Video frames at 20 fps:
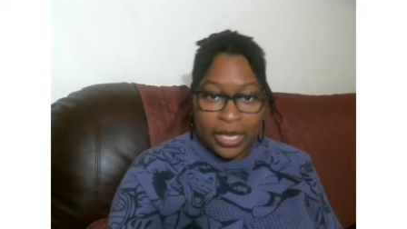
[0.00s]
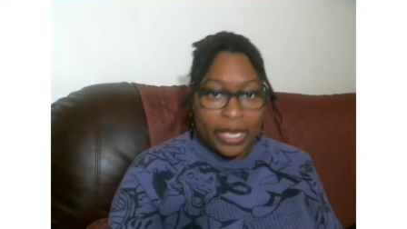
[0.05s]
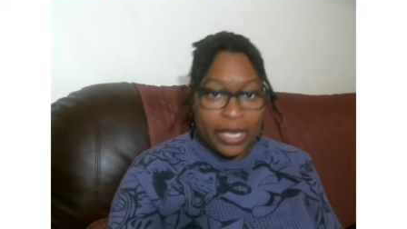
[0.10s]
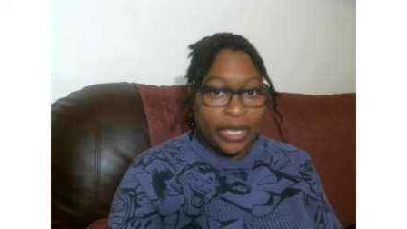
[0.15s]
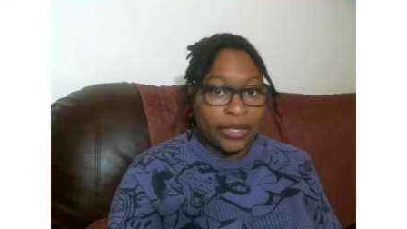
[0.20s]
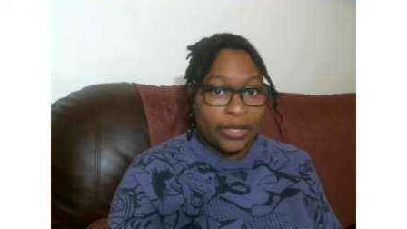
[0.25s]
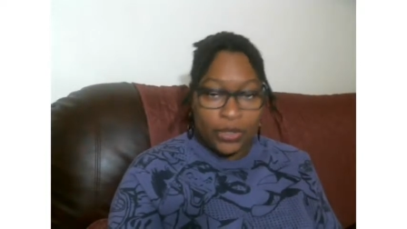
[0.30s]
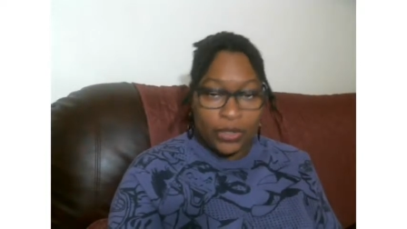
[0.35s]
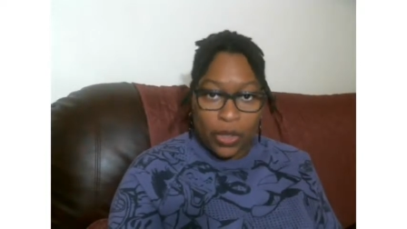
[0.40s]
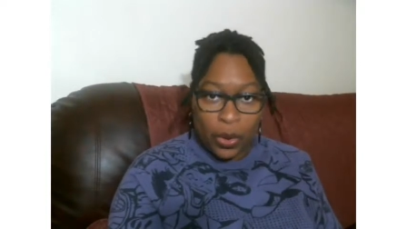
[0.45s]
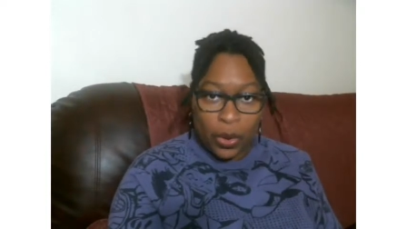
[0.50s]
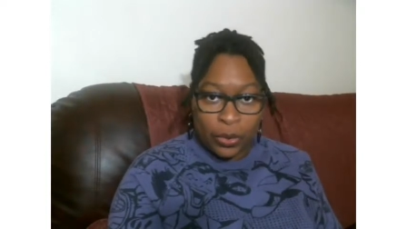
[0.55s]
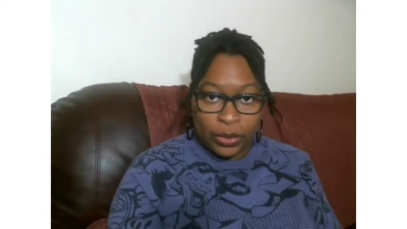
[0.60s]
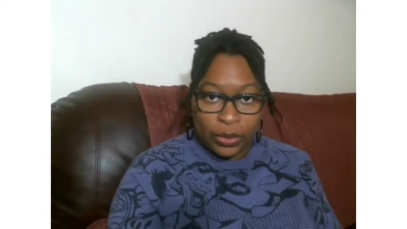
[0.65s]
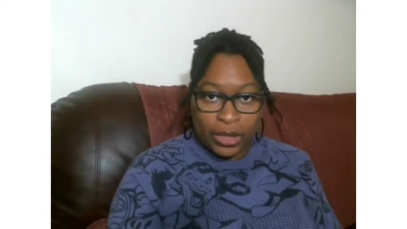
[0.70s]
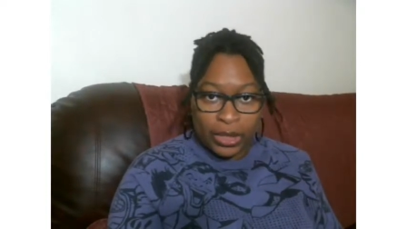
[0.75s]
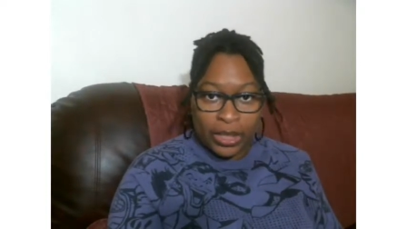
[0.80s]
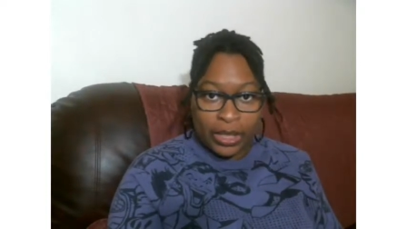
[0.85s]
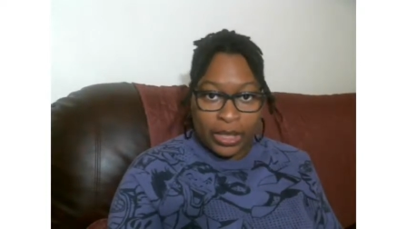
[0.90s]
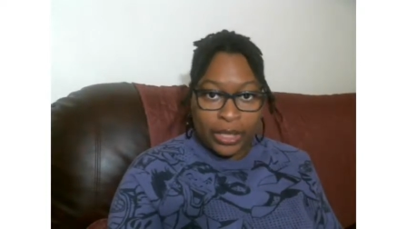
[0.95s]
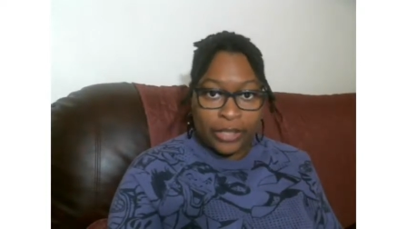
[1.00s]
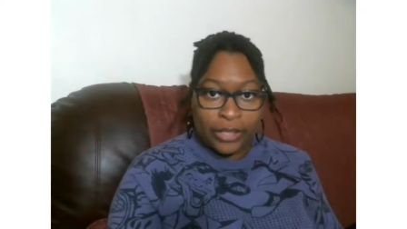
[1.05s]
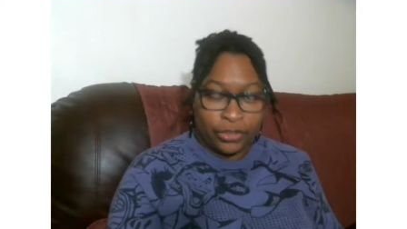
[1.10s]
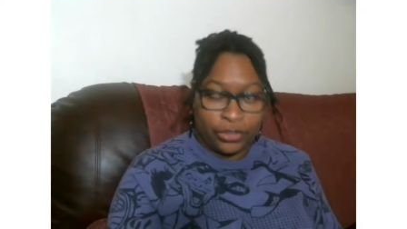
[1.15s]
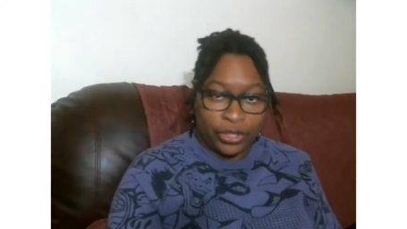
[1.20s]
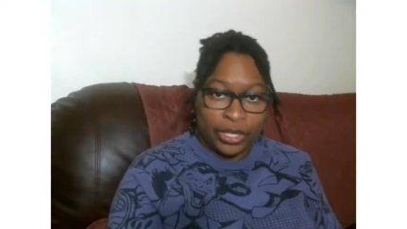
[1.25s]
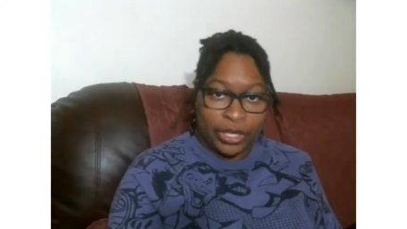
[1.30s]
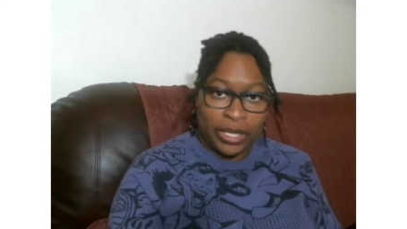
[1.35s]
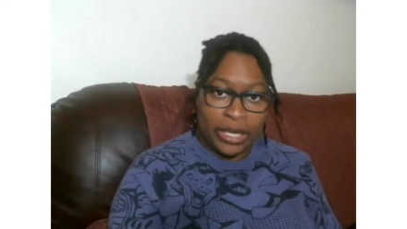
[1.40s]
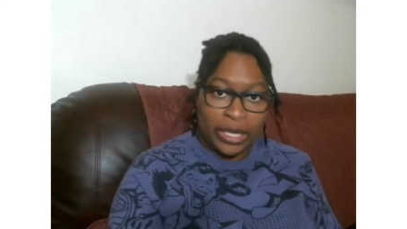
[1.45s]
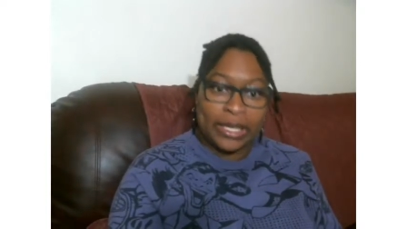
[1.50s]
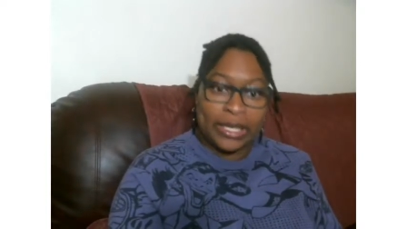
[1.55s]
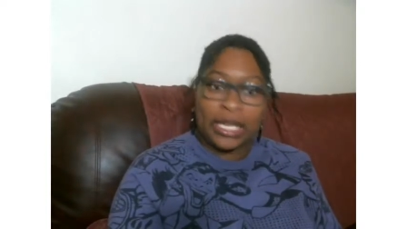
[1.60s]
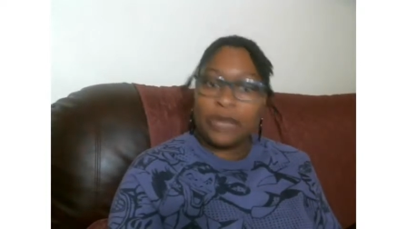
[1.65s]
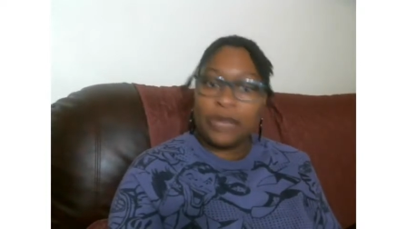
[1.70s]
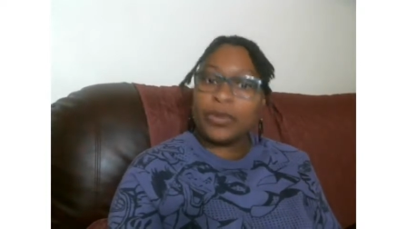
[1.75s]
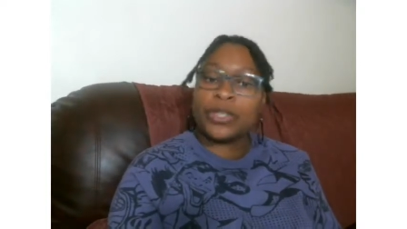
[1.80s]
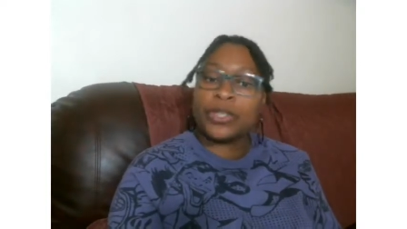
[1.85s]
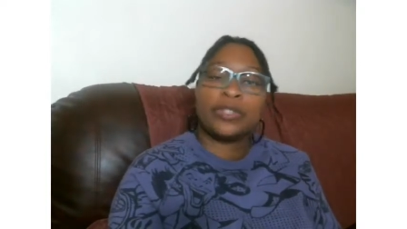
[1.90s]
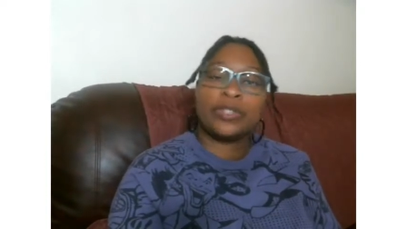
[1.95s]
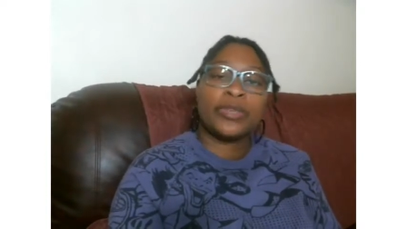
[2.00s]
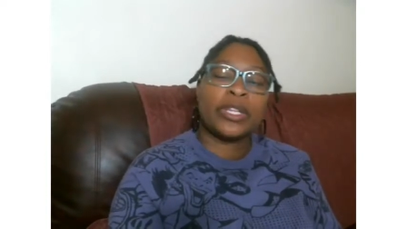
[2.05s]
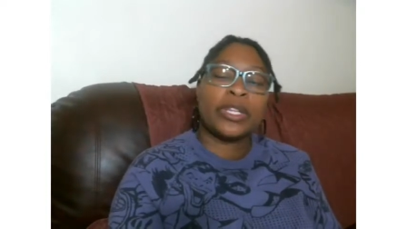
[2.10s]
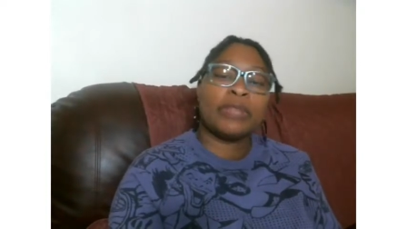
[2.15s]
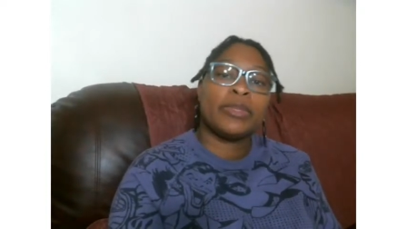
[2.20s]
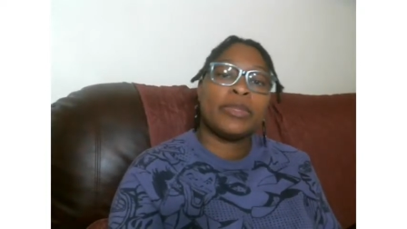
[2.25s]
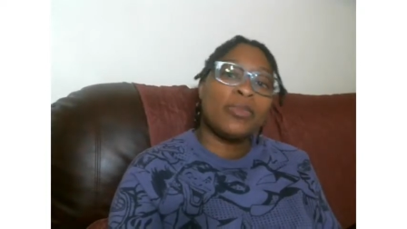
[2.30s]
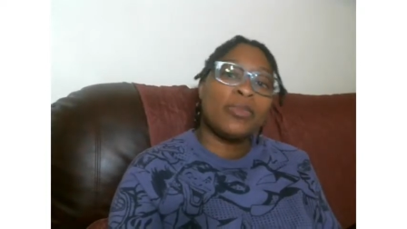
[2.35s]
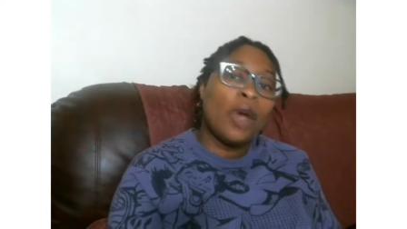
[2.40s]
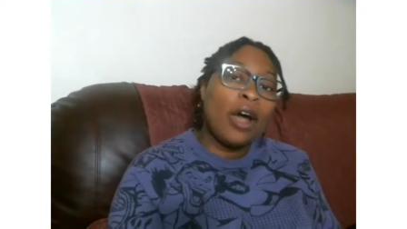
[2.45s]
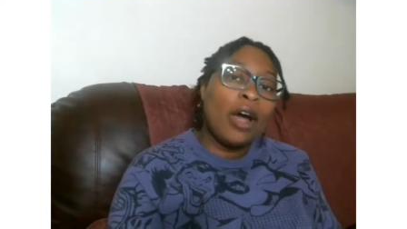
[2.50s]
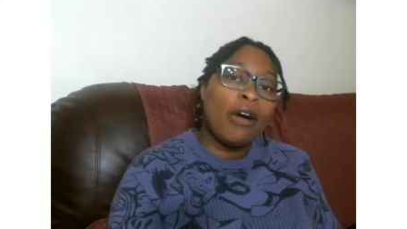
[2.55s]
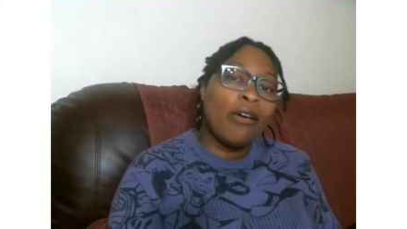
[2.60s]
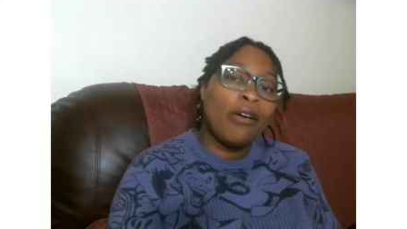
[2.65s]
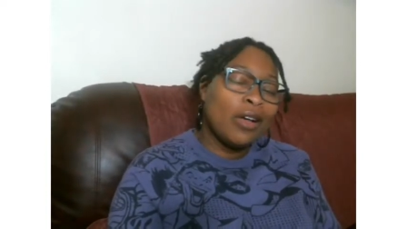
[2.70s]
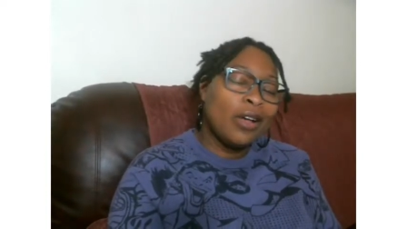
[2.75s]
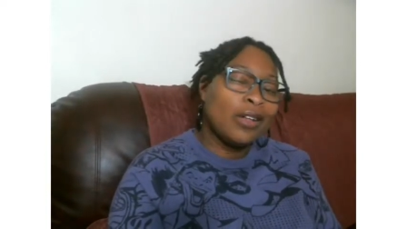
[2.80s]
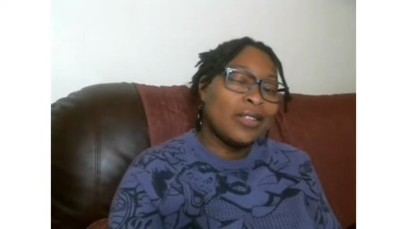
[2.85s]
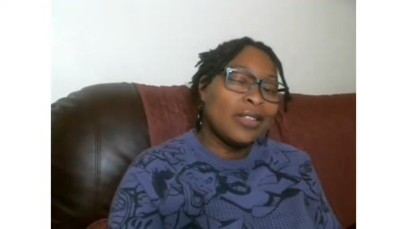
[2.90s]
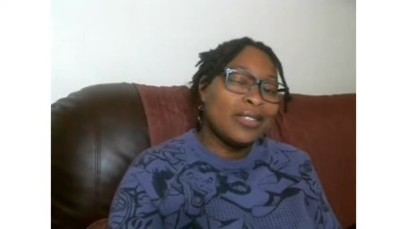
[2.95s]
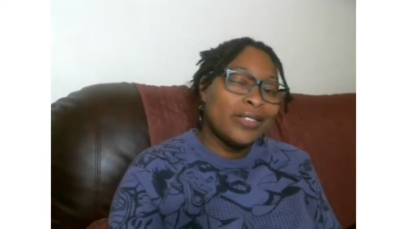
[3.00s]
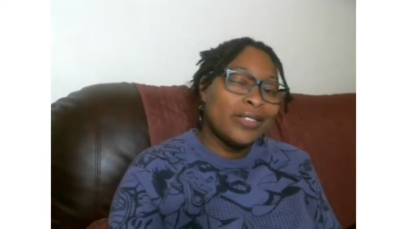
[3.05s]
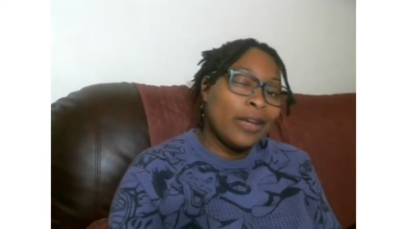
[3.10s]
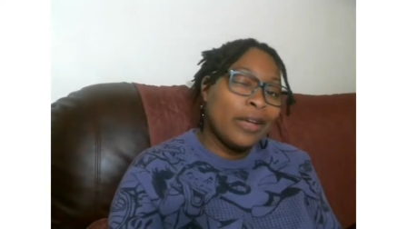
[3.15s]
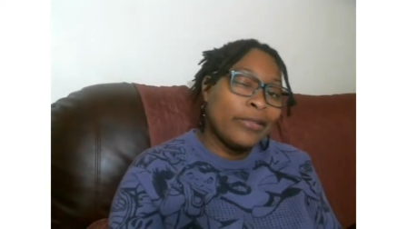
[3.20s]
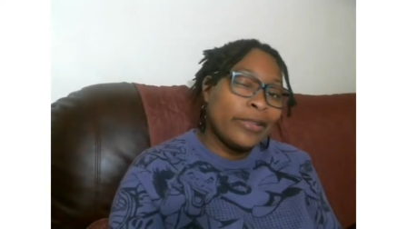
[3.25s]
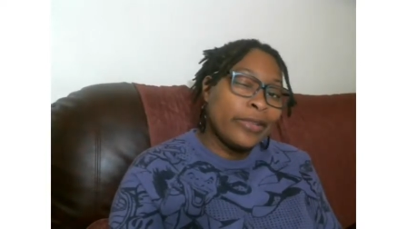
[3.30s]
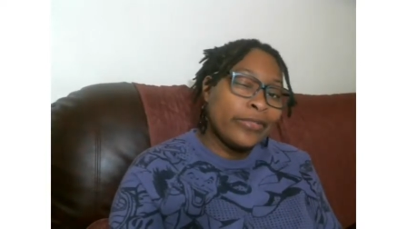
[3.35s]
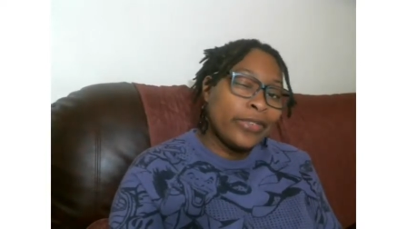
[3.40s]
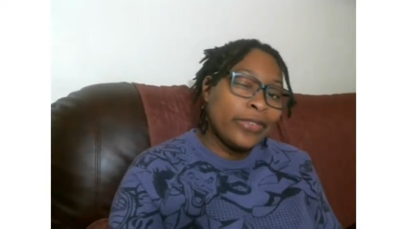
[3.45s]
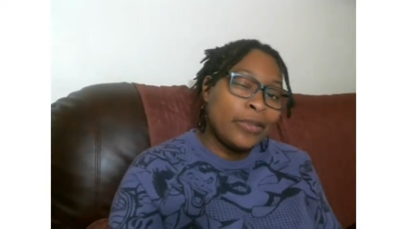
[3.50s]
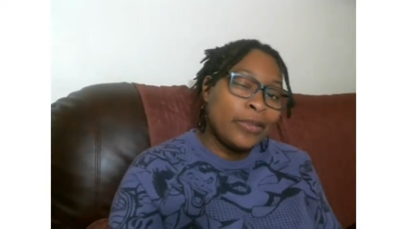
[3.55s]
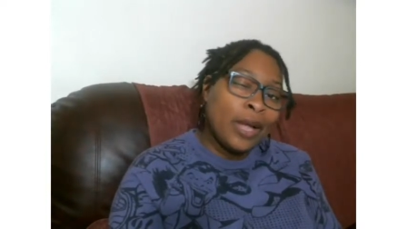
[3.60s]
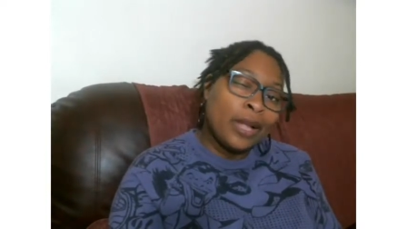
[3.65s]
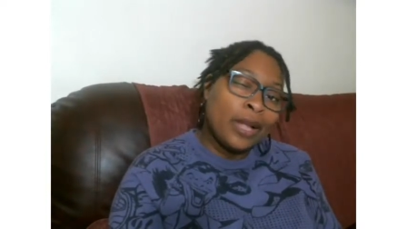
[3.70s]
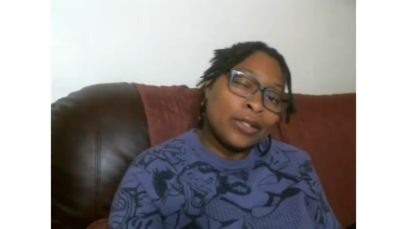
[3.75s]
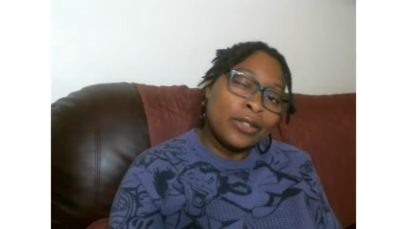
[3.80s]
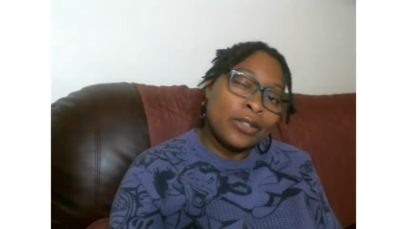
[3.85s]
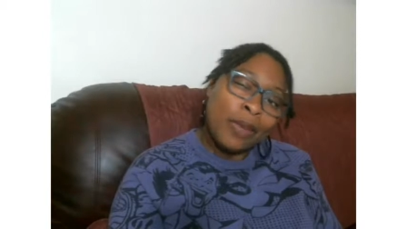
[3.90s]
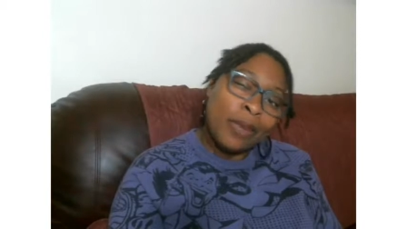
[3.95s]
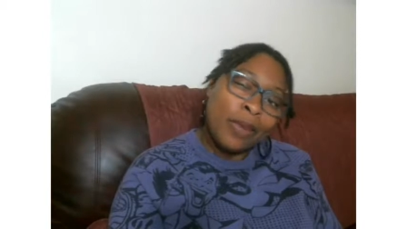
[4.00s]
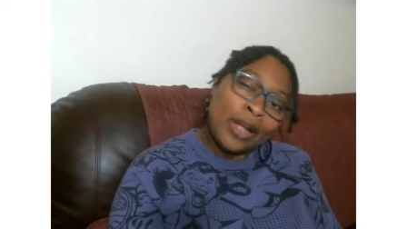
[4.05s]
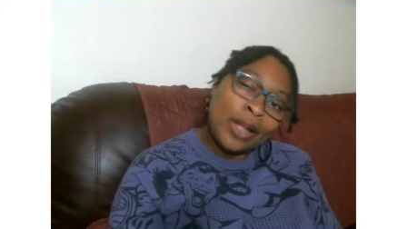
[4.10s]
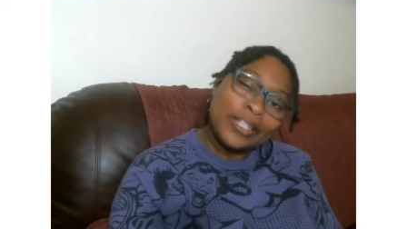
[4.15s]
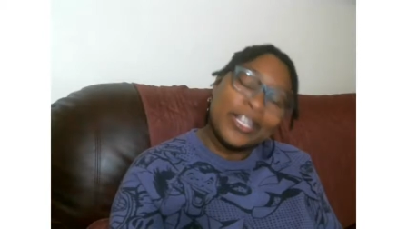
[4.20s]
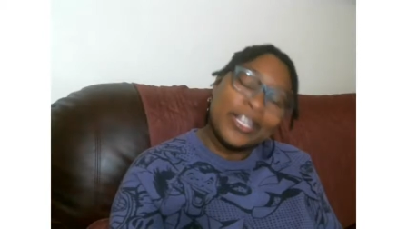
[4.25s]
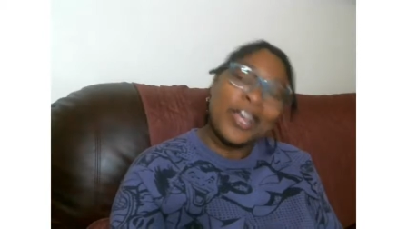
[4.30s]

he's totally interested in and he wants to read them as well. Some of them not so much,